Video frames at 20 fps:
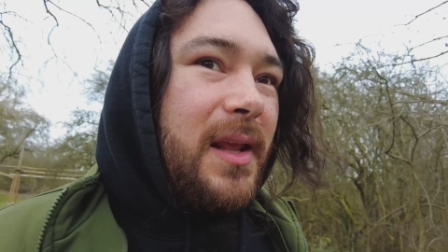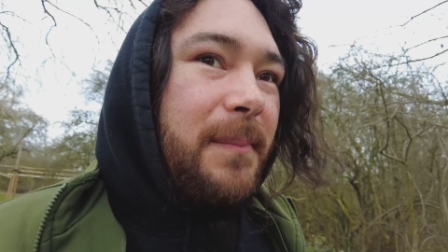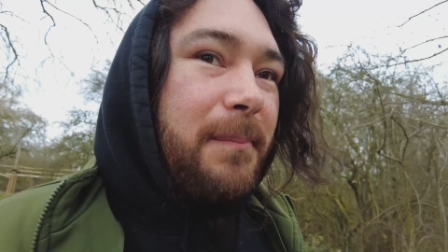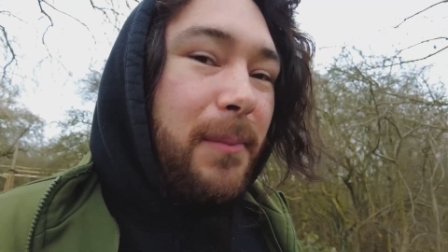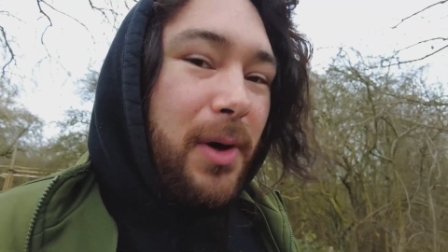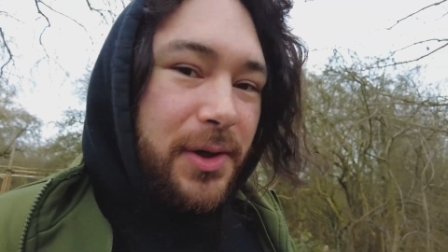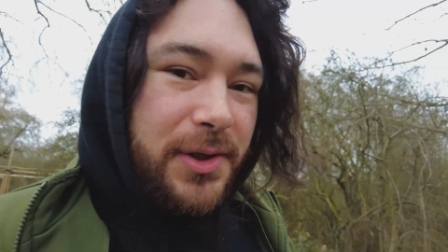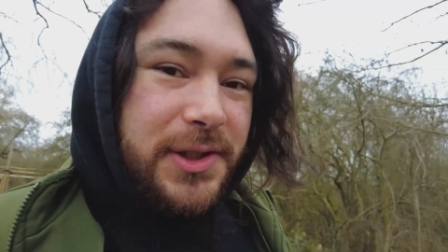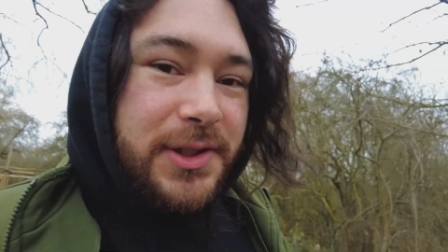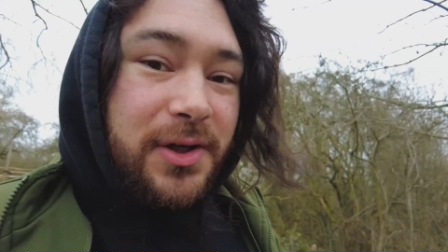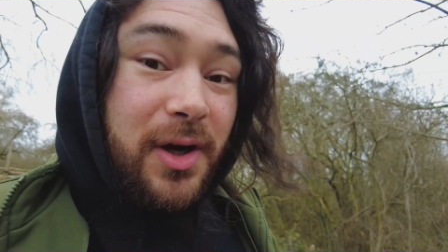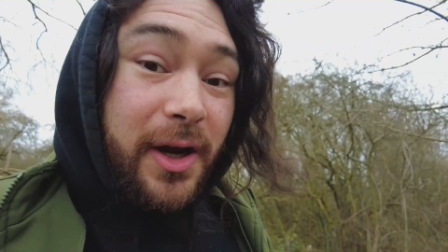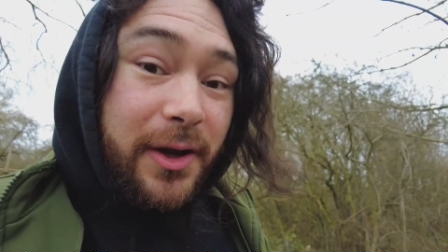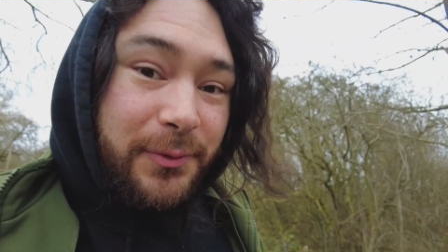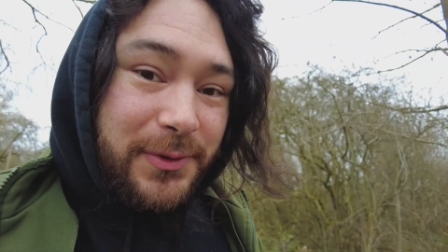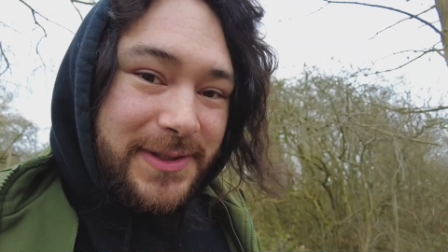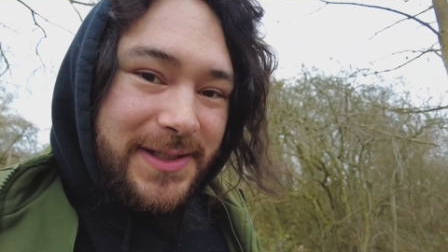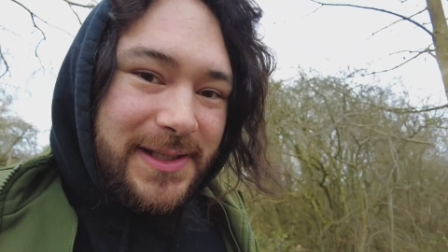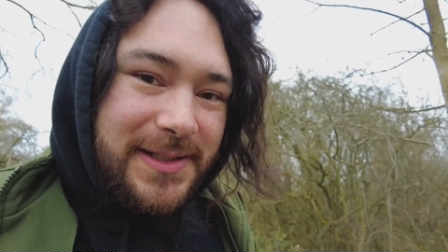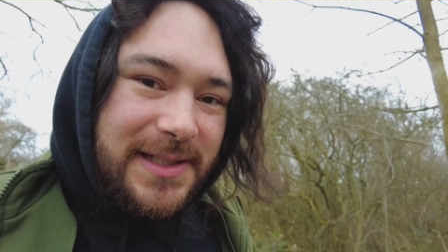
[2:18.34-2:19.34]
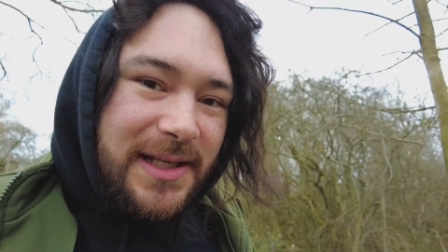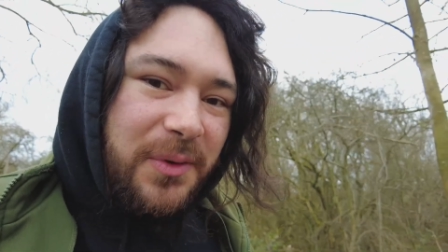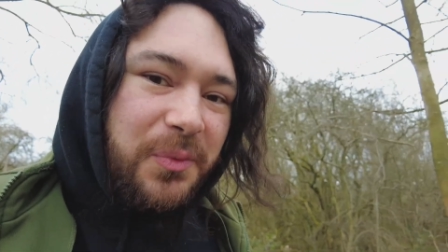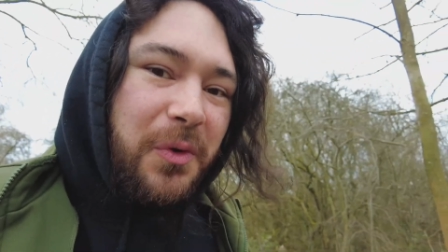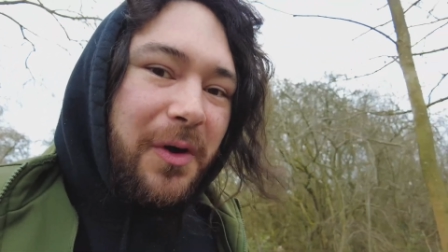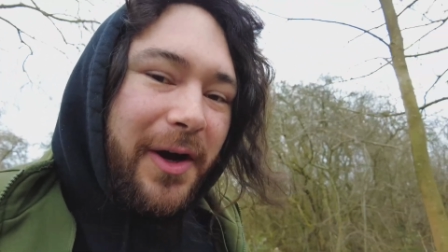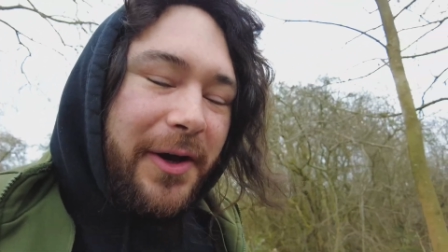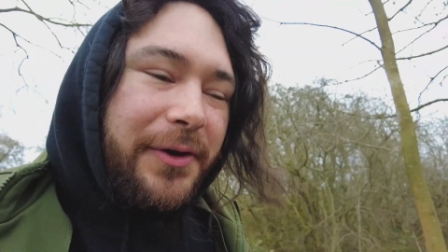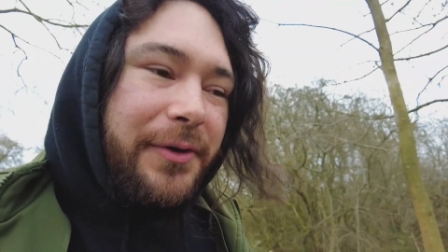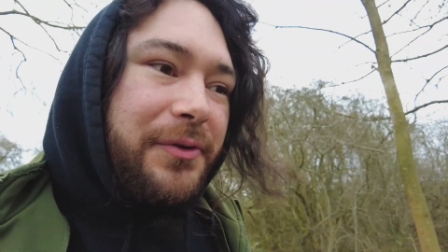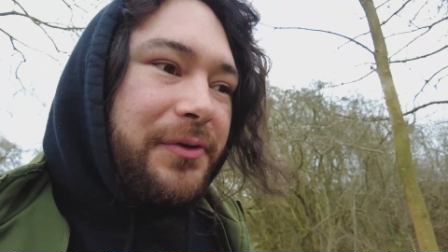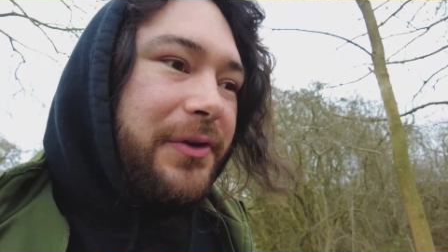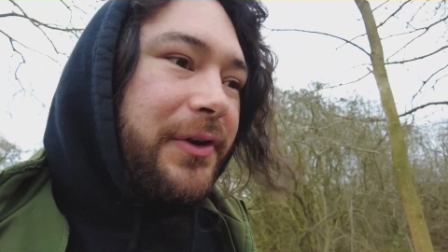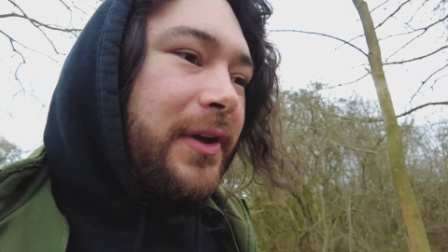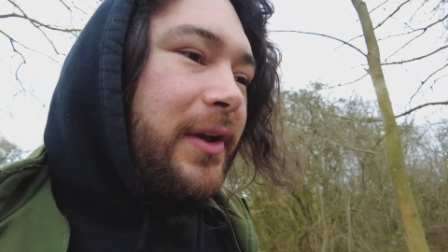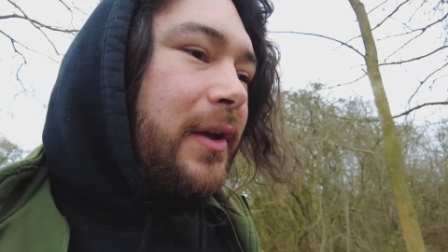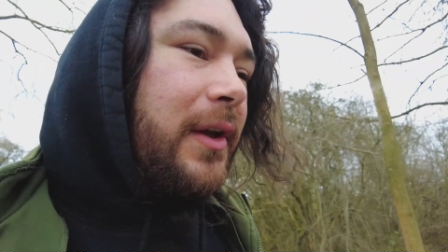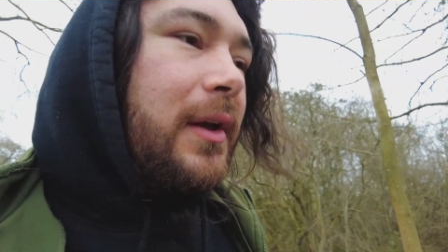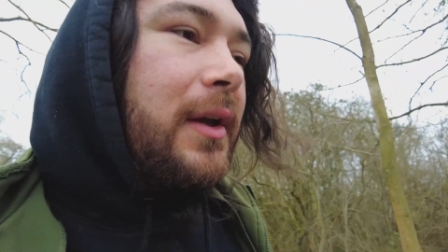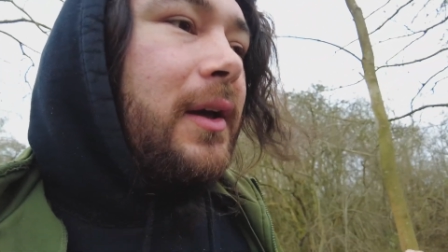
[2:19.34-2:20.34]
much I was eating wild
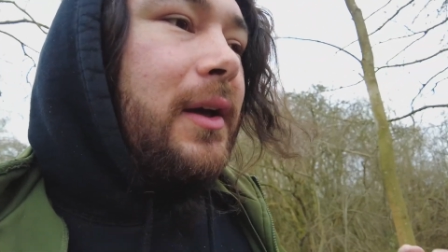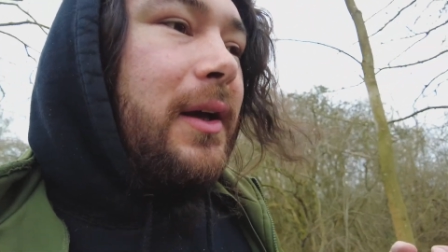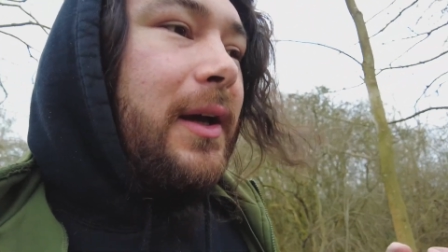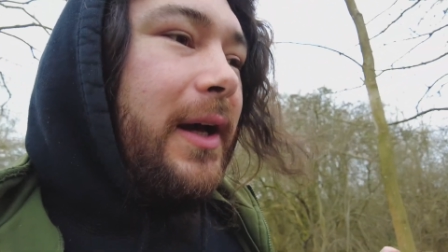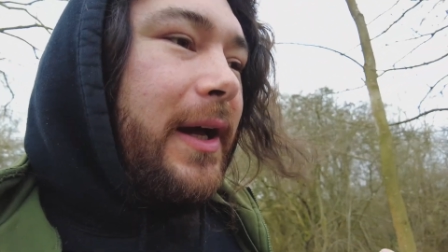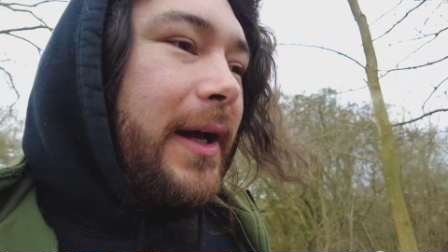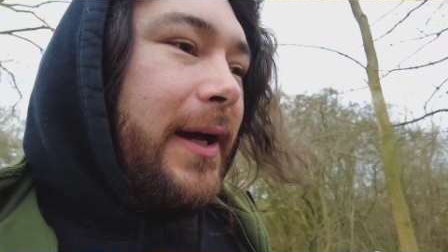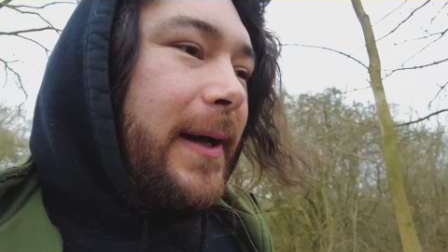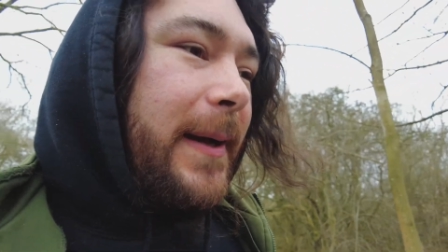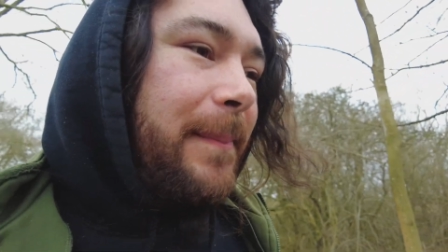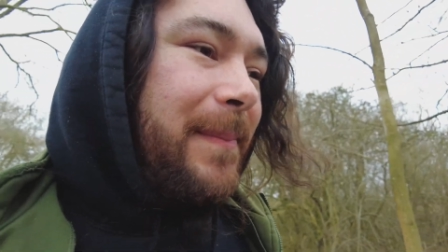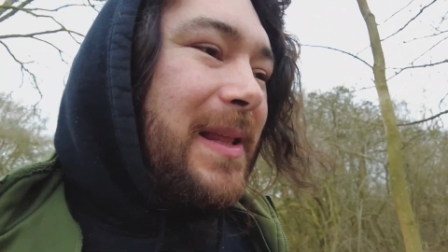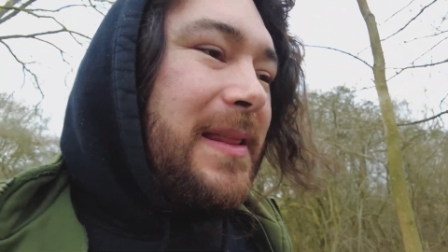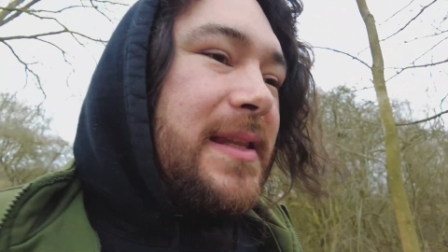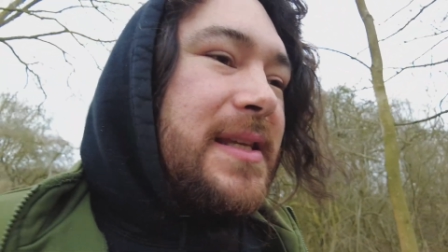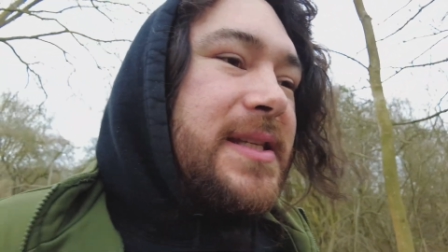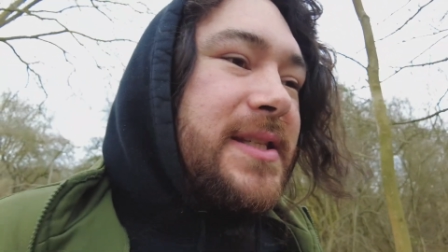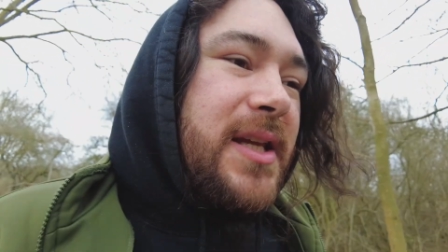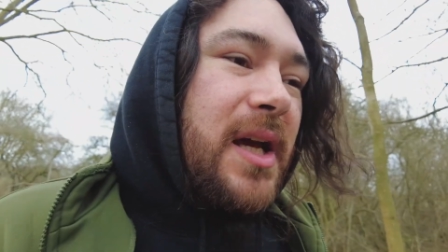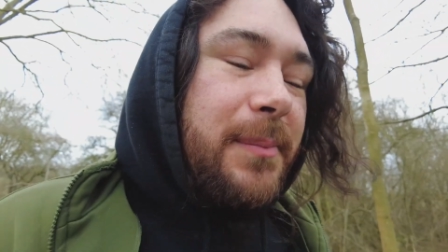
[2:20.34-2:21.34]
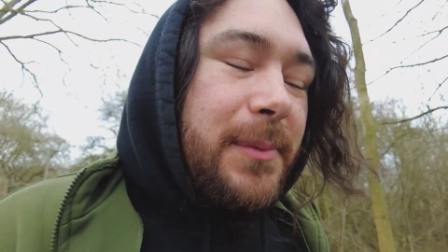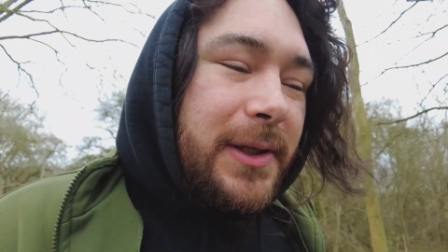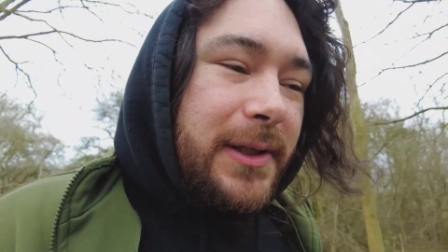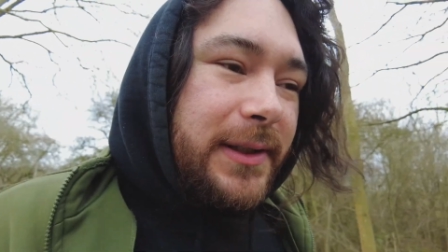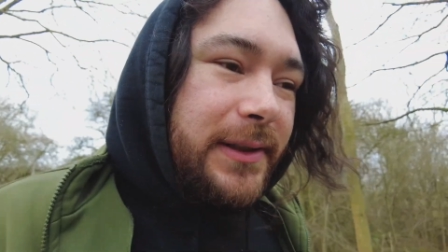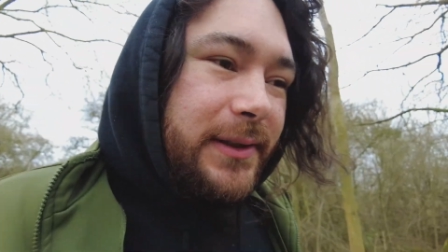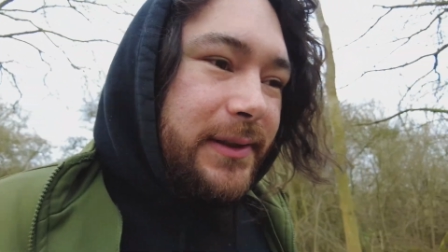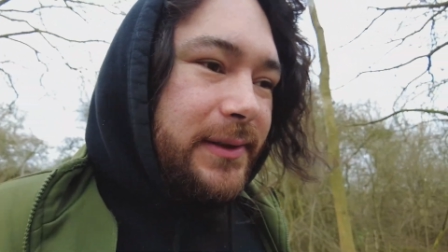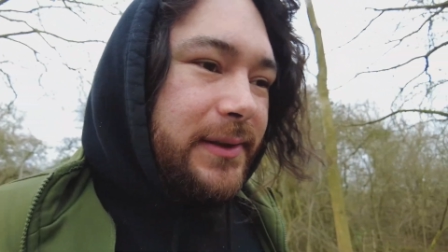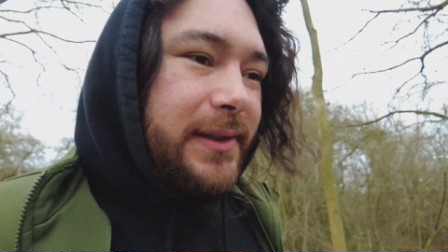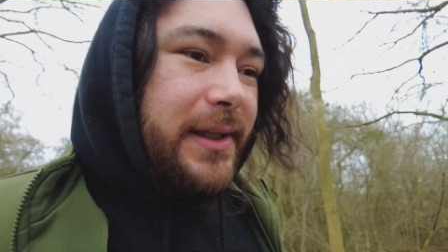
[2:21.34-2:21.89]
um, in the summer,